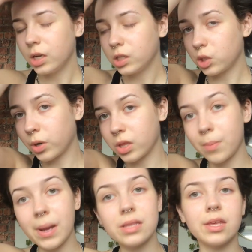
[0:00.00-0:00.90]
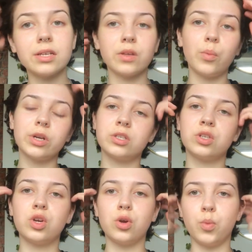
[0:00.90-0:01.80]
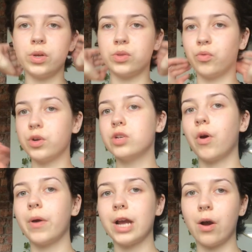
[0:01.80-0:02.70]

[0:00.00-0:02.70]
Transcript: So one of the main things I wanted to do with regrowing